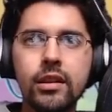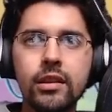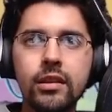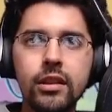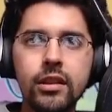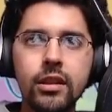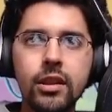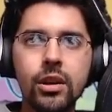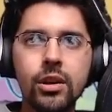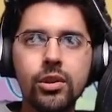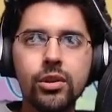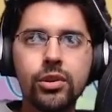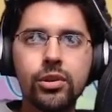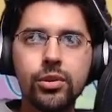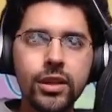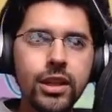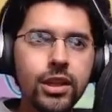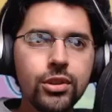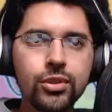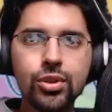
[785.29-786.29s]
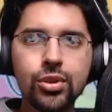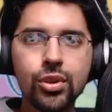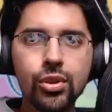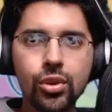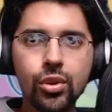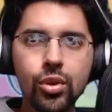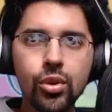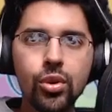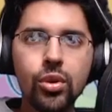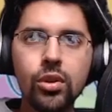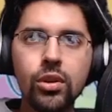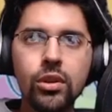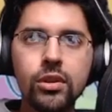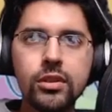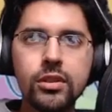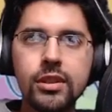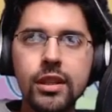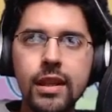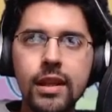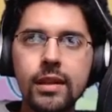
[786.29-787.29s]
you know, green
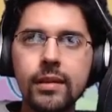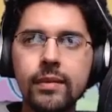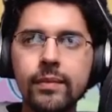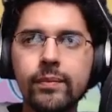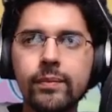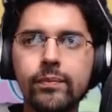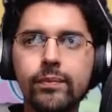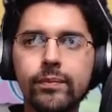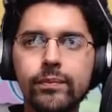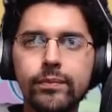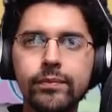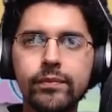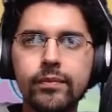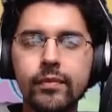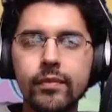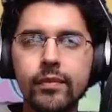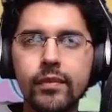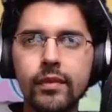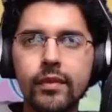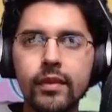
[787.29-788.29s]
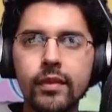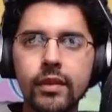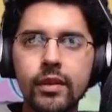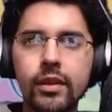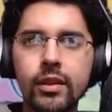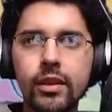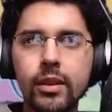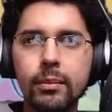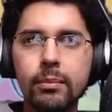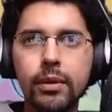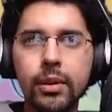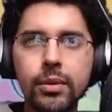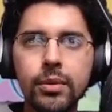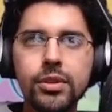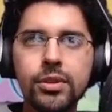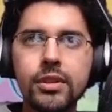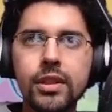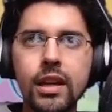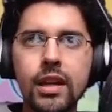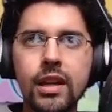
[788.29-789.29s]
circles and the blue
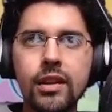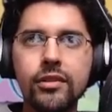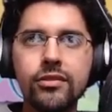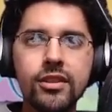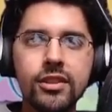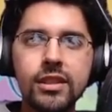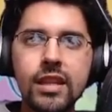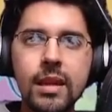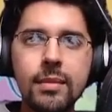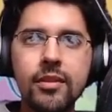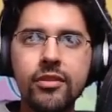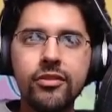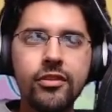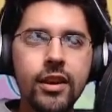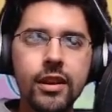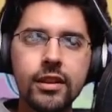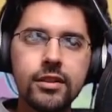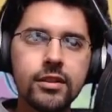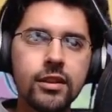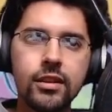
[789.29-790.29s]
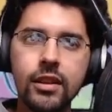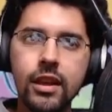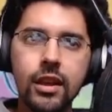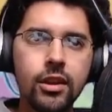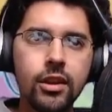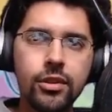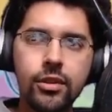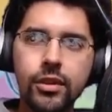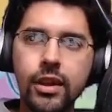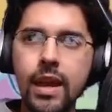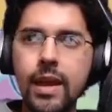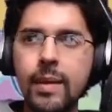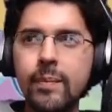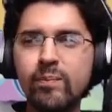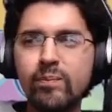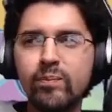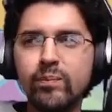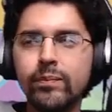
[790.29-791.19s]
stuff, the same effects on that other game.